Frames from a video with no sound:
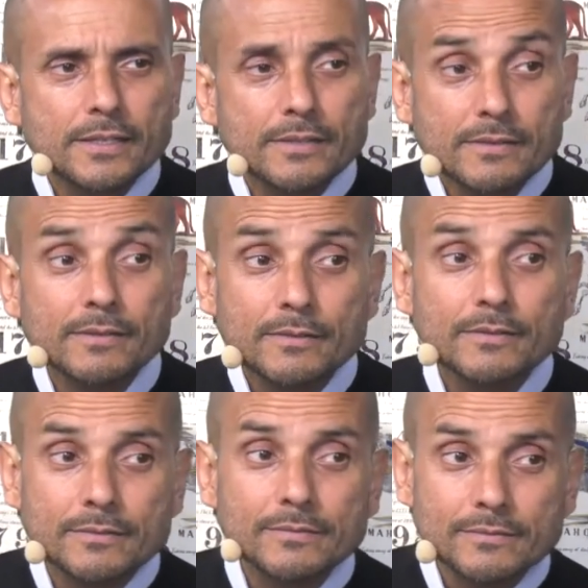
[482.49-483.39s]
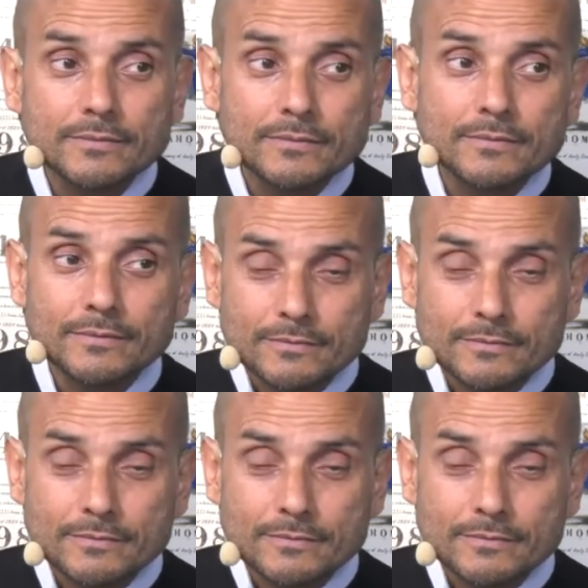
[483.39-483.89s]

Because I wanted... You did?